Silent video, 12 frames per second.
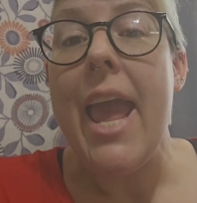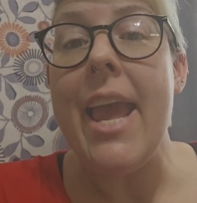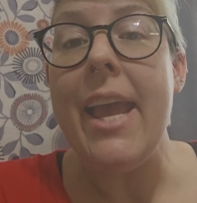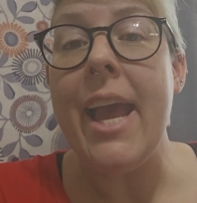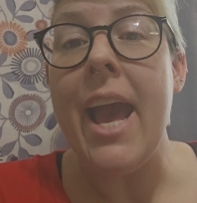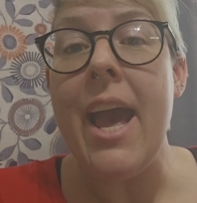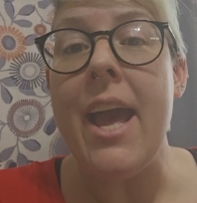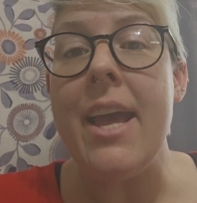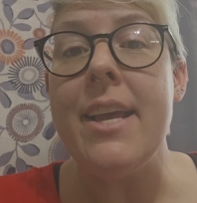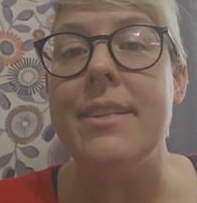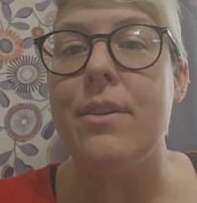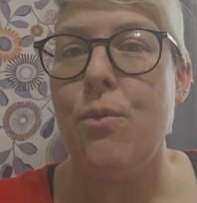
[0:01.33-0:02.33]
Hey
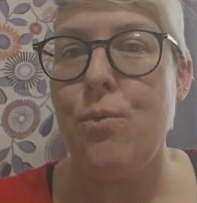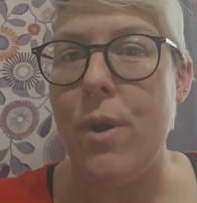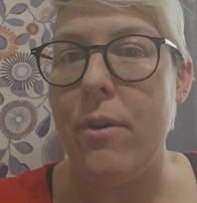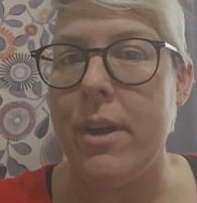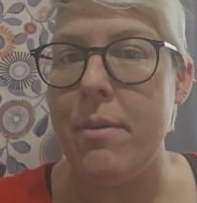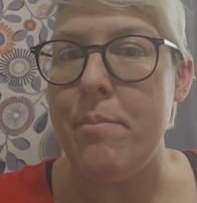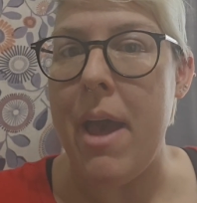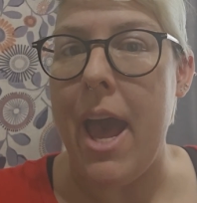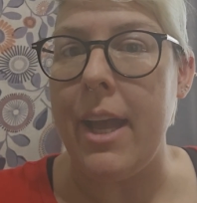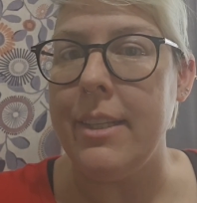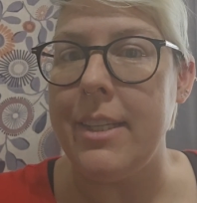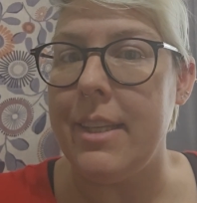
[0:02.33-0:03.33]
guys, welcome
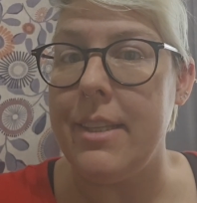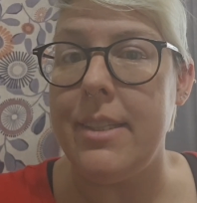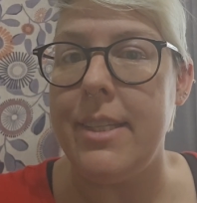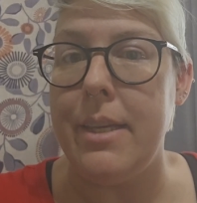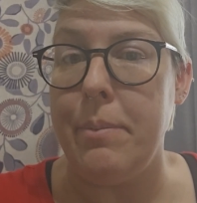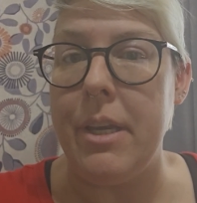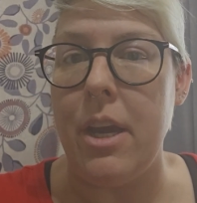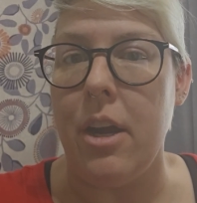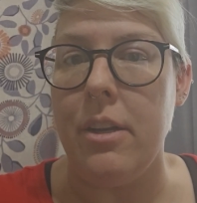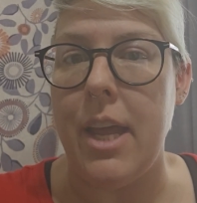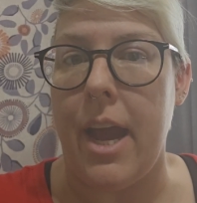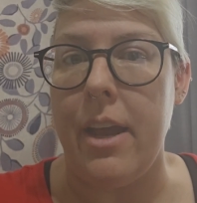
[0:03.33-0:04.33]
back to the
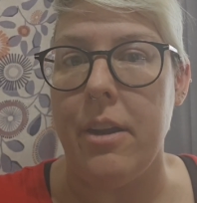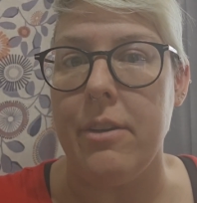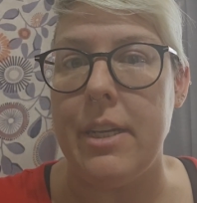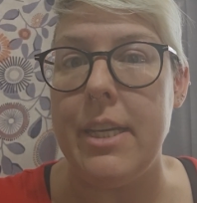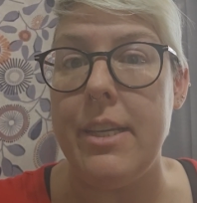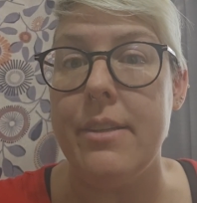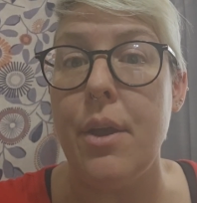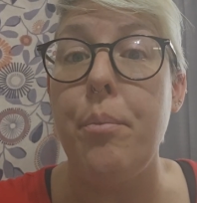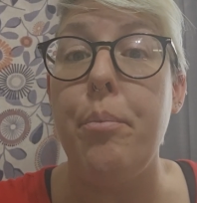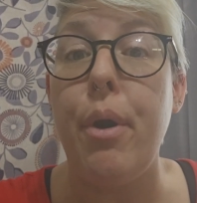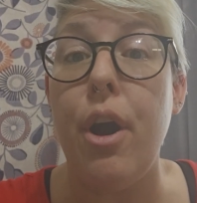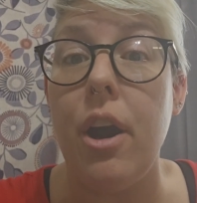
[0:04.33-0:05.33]
TBR Diaries,
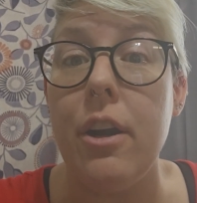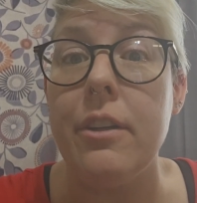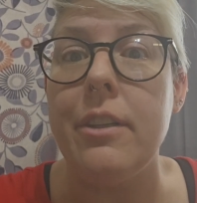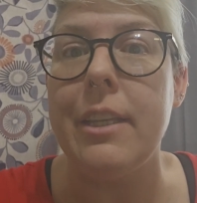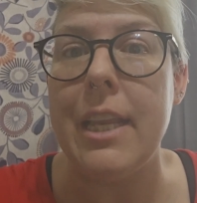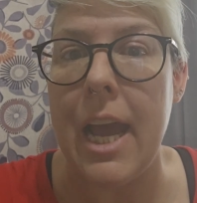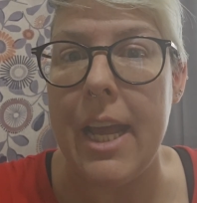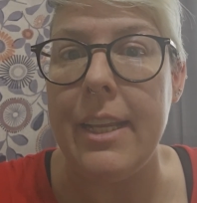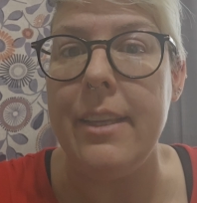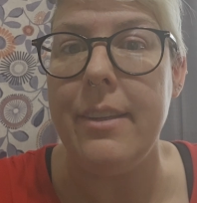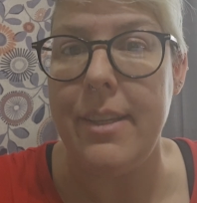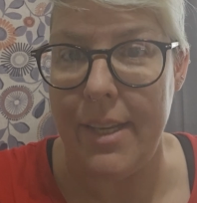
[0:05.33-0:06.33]
part
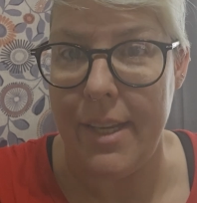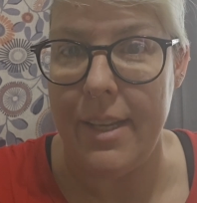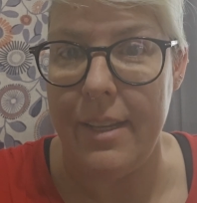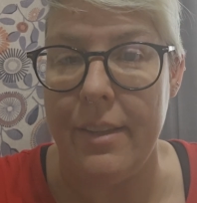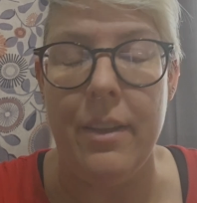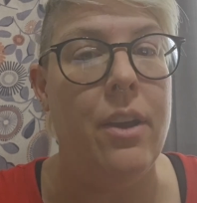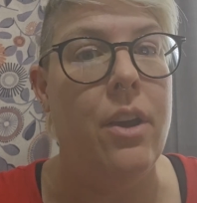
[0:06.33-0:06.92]
19.